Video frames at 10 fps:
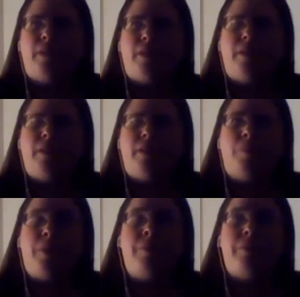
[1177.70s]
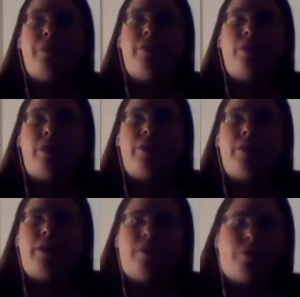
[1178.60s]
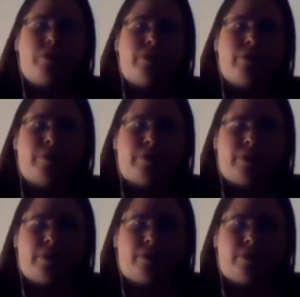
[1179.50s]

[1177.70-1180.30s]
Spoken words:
The problem is, it's hard to get voices of dissent.